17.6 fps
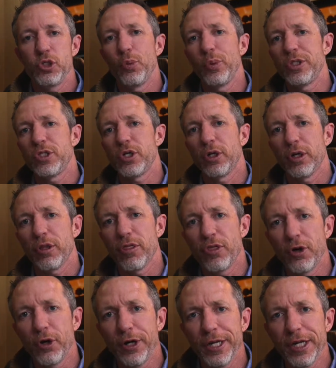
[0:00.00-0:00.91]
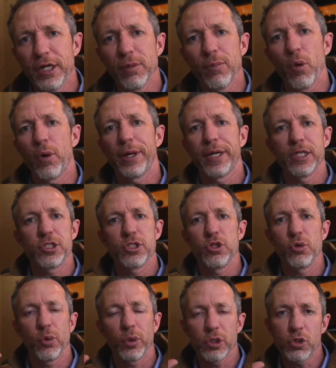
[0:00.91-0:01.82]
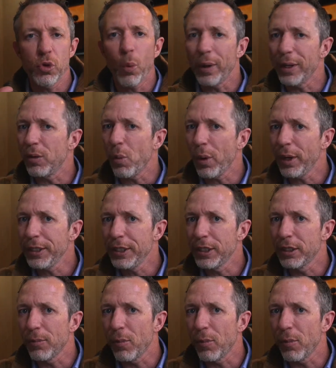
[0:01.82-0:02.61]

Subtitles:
you would turn a 30-year mortgage into a 21-year